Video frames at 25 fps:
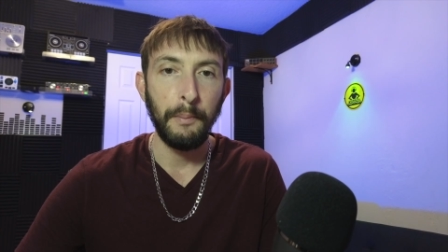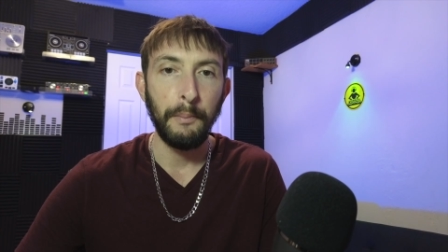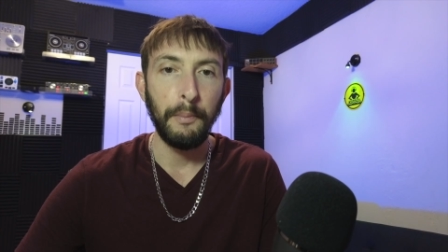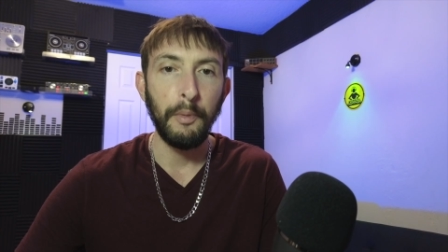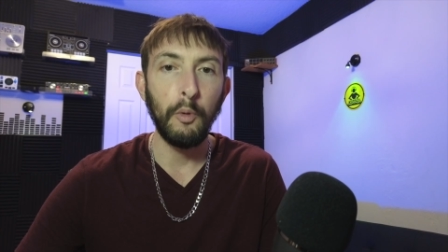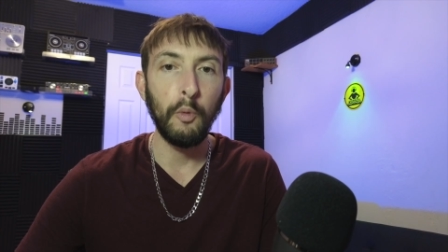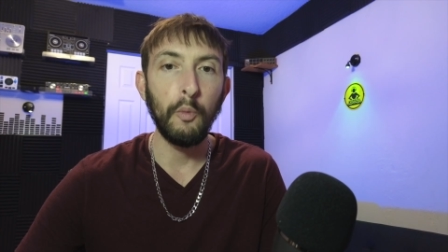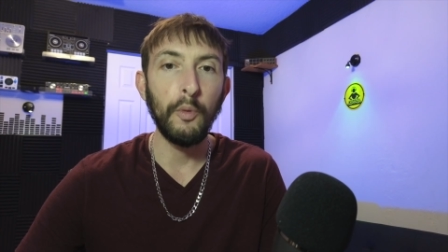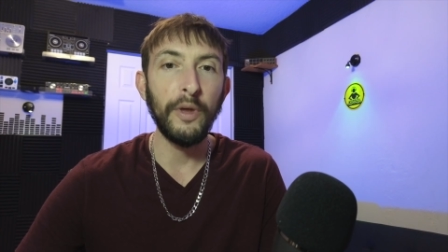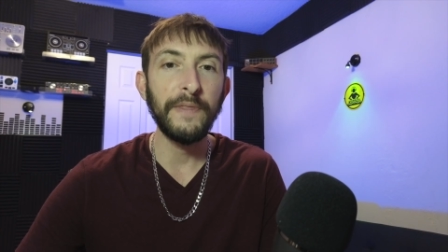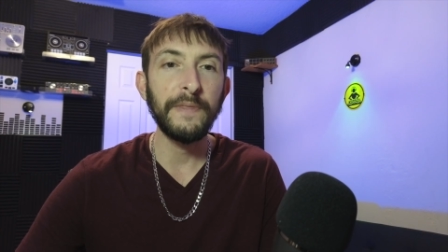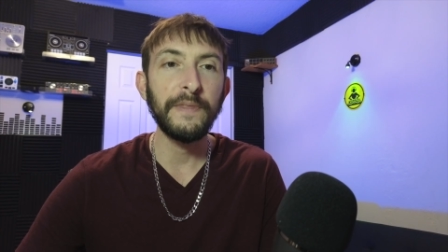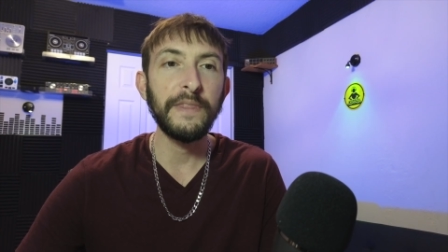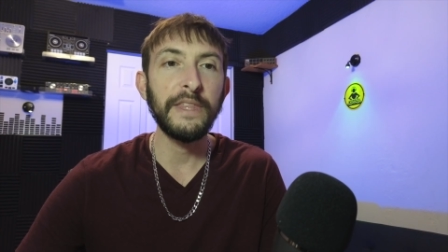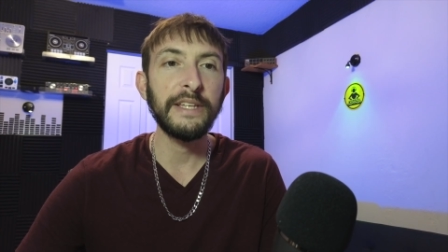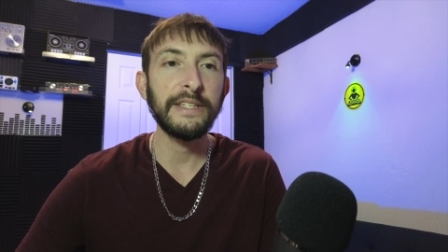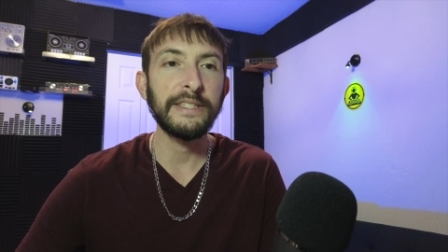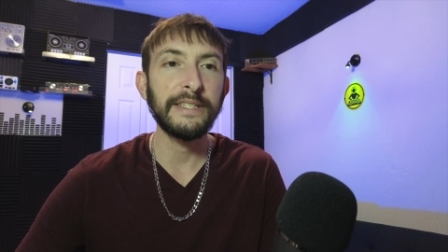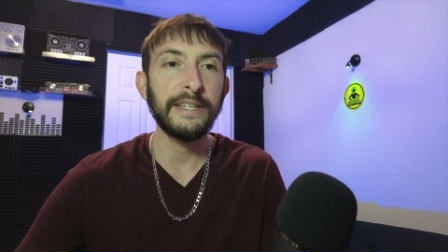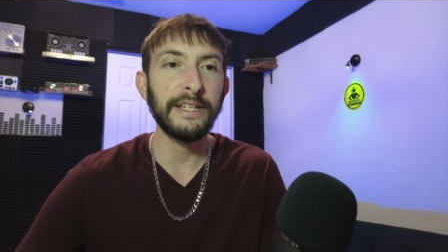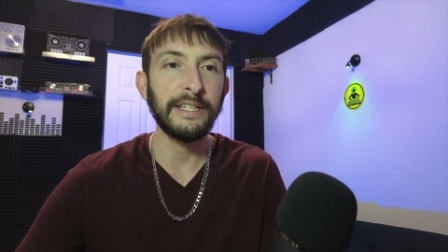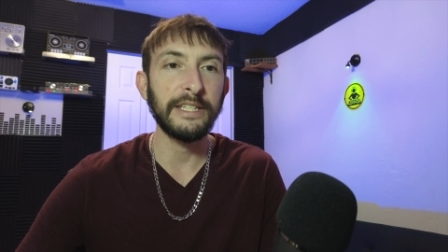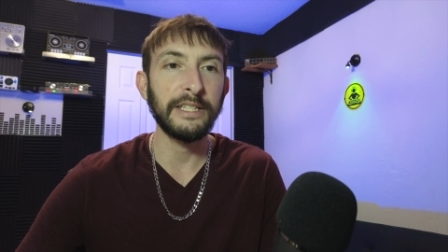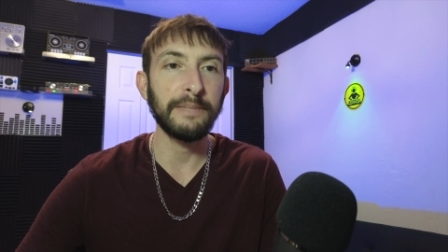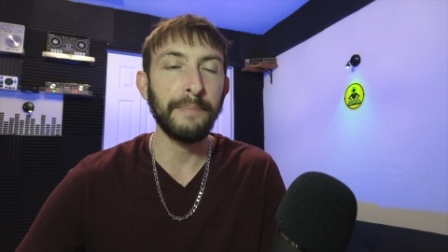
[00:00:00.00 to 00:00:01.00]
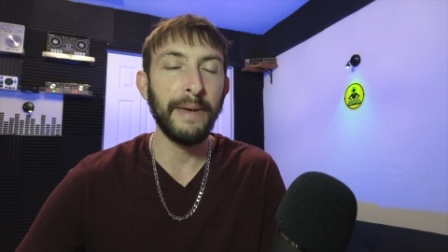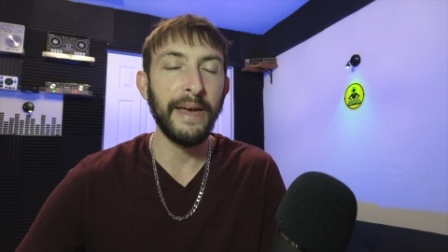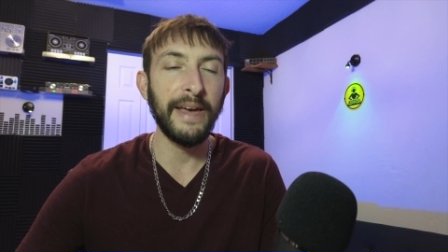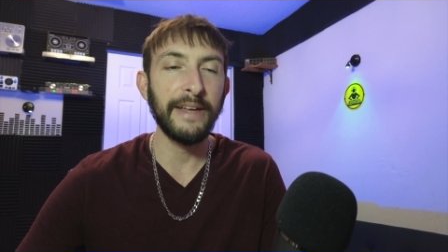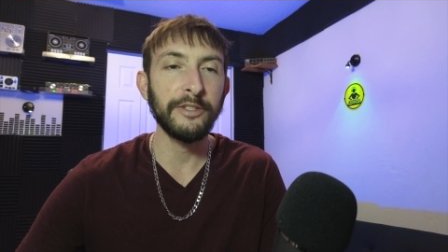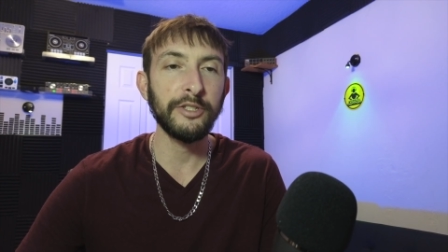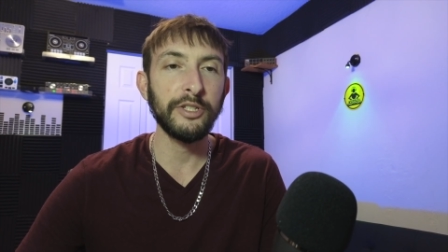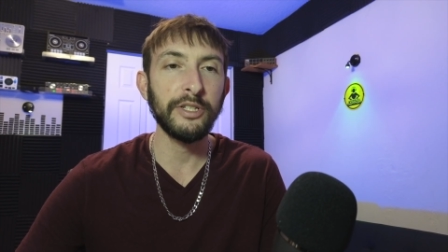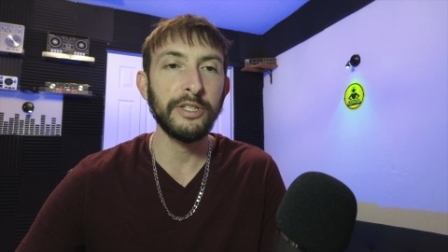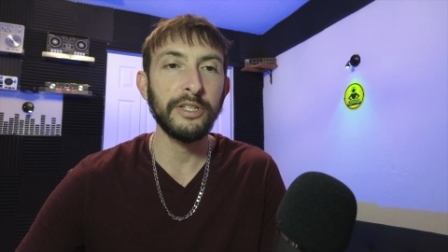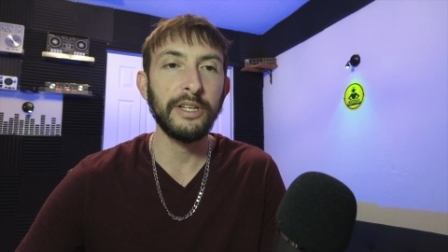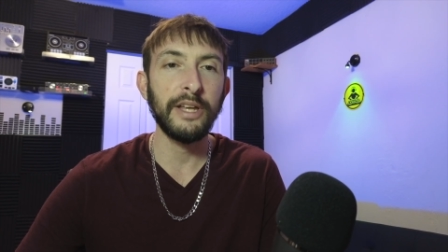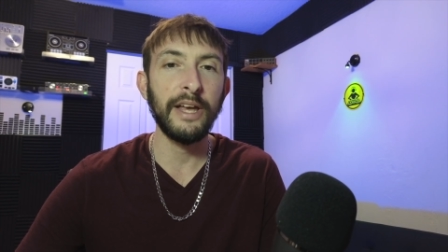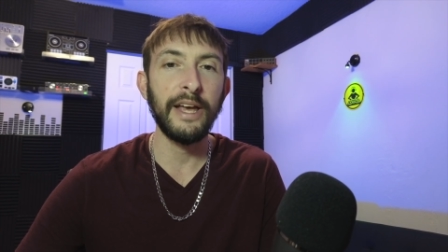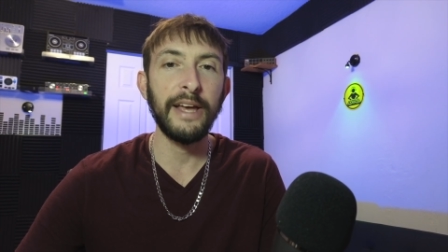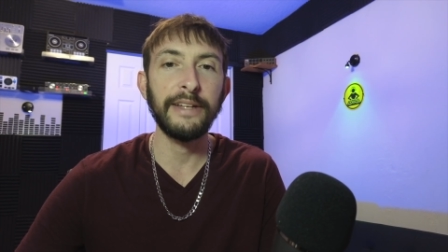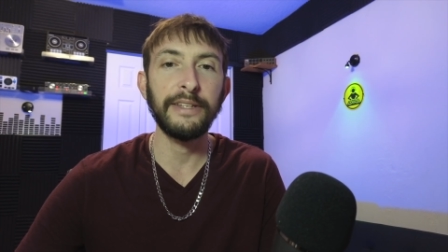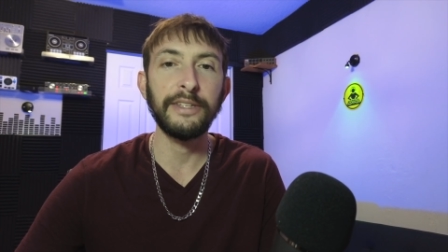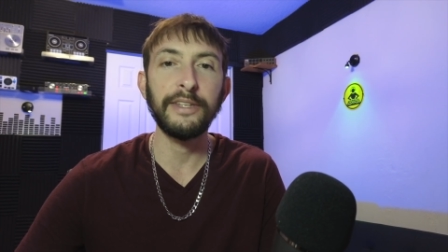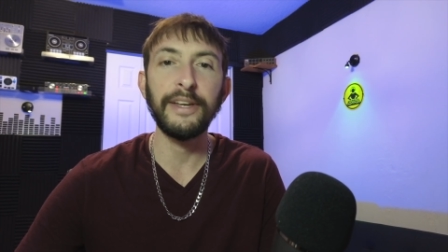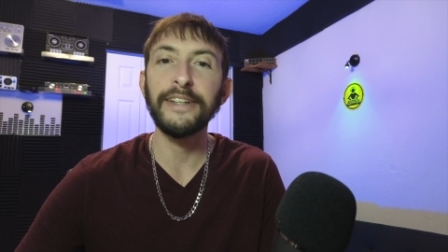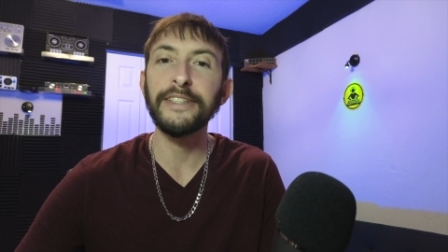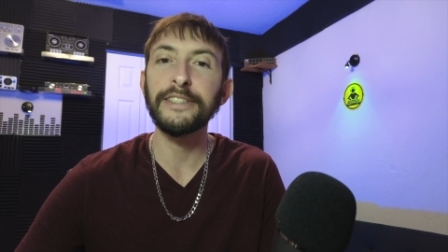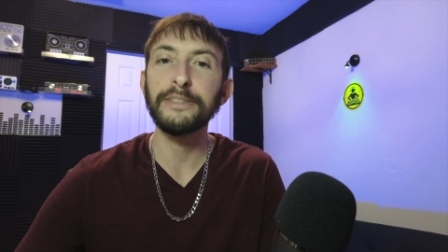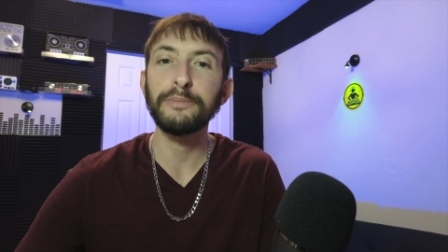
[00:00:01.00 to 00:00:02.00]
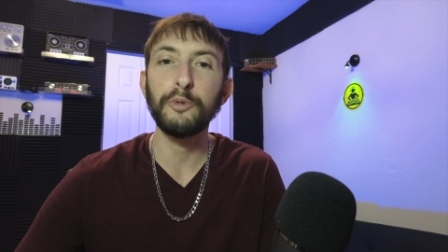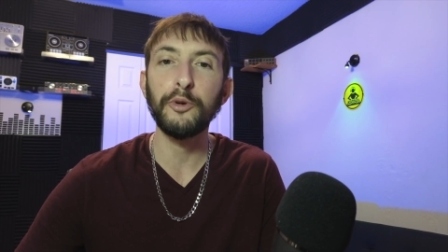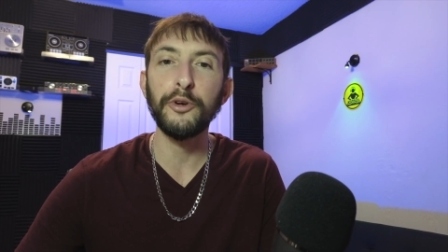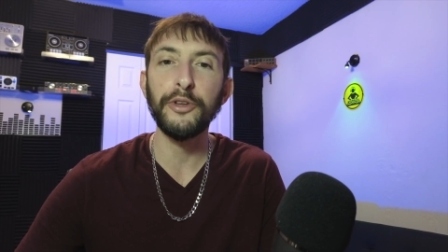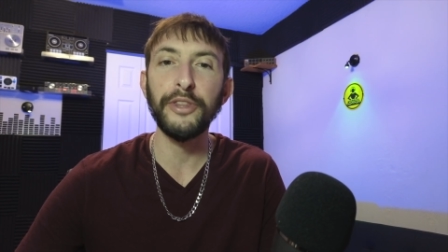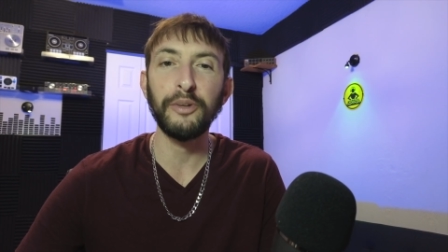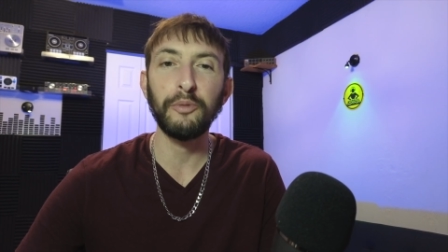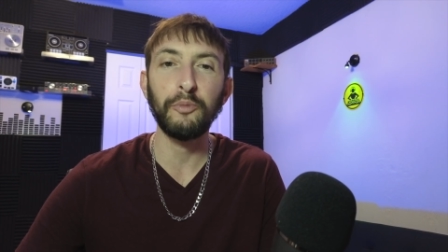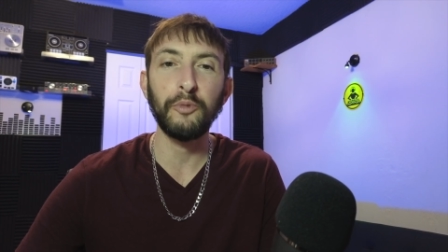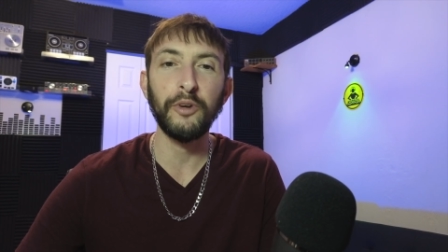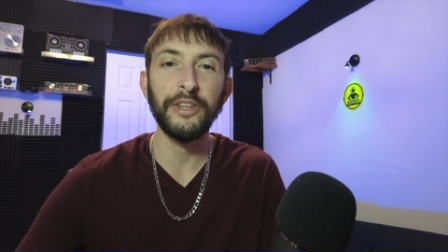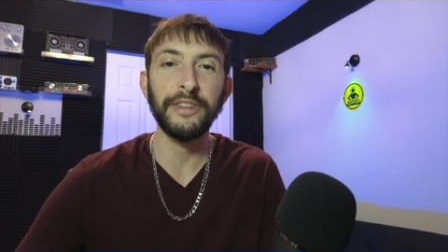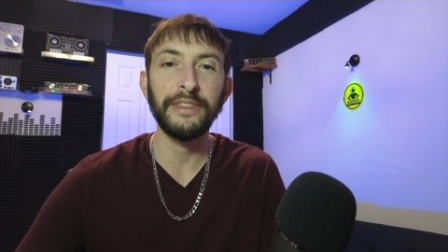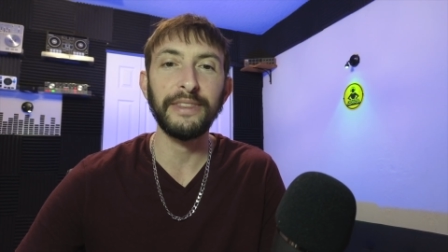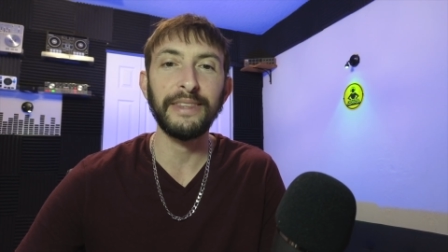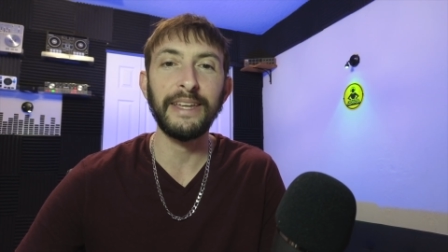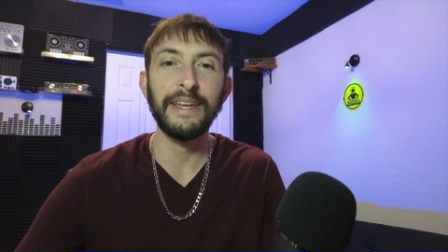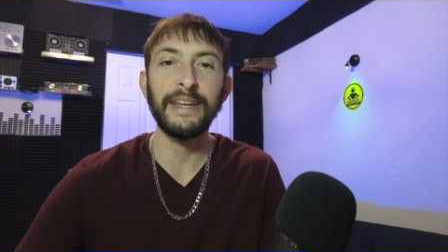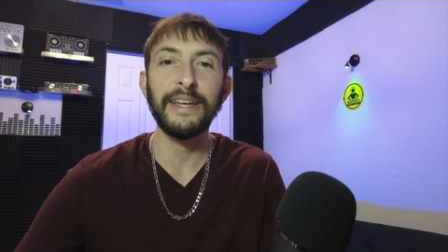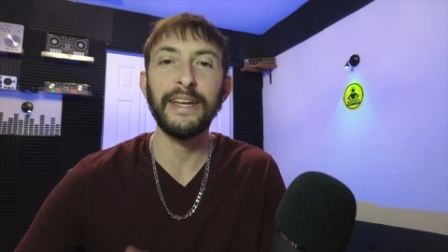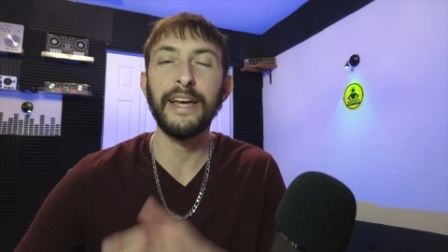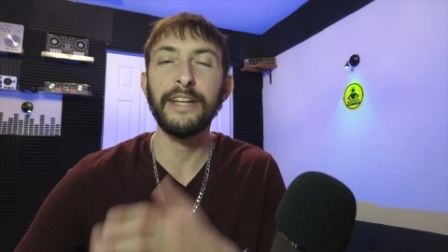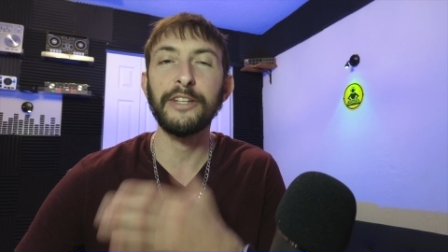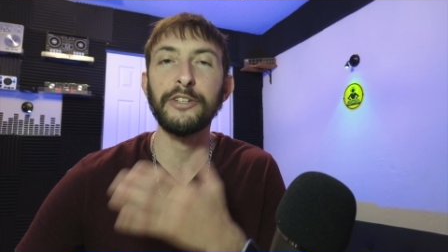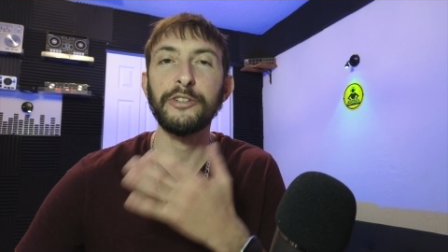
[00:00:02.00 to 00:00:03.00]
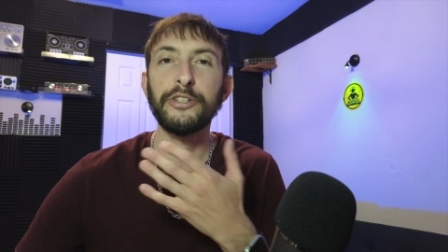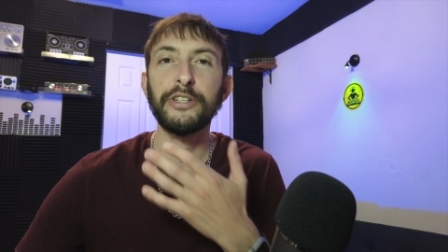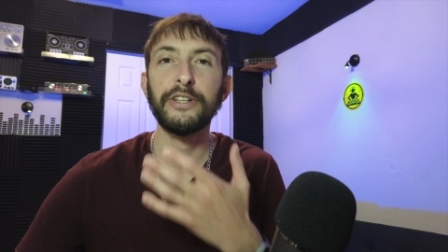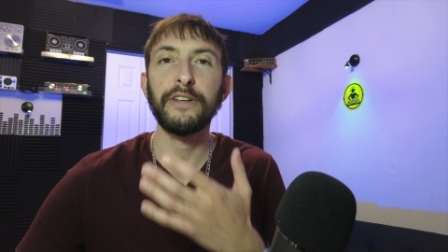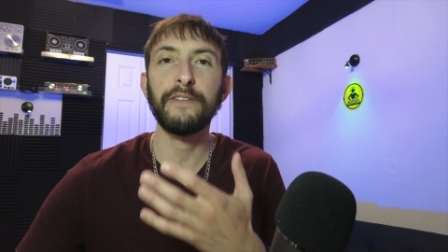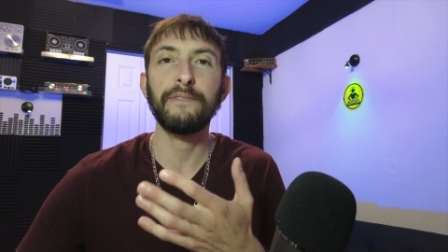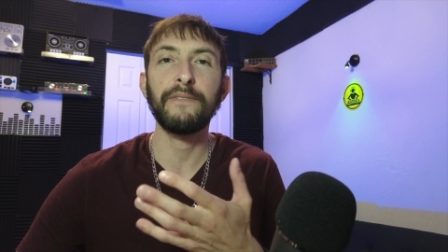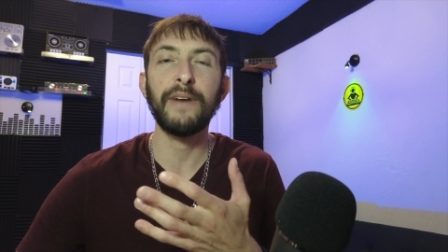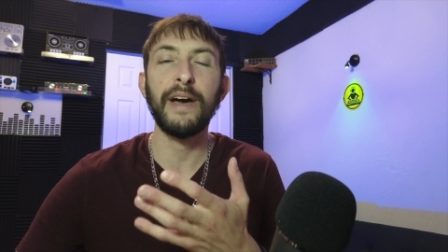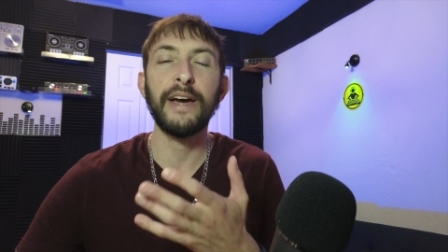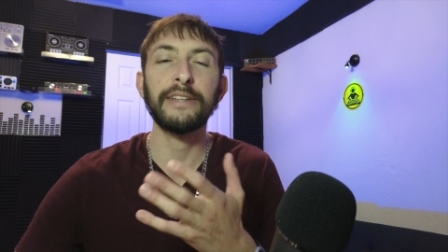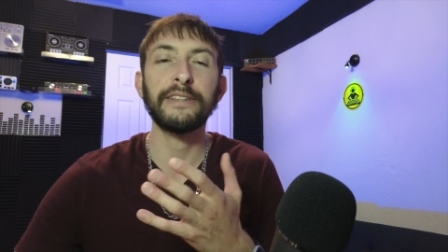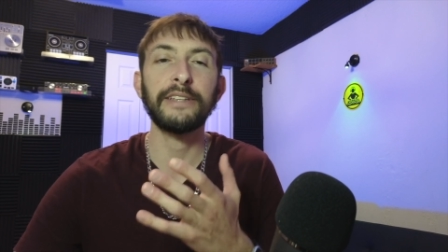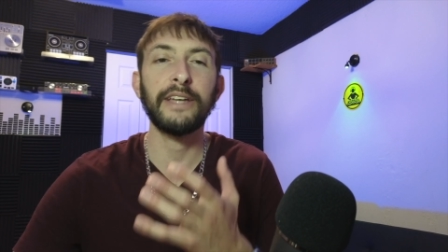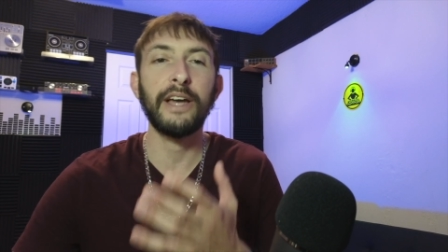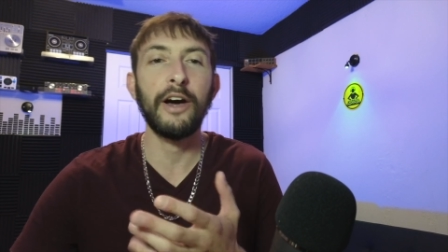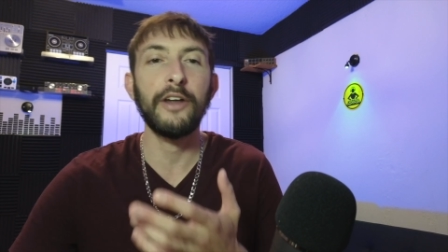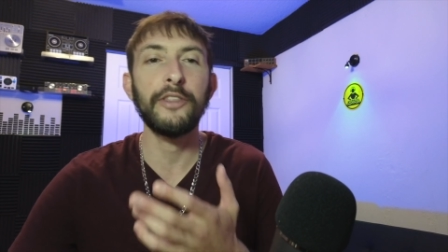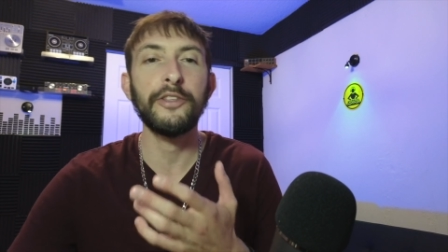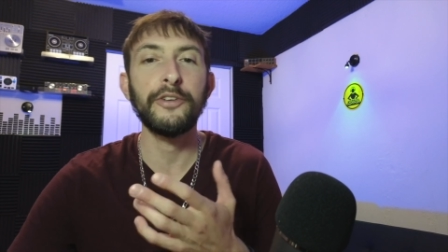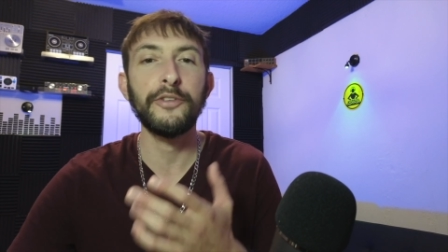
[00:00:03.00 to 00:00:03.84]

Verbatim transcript: But with this expansion, it does more than one thing and you're gonna find the other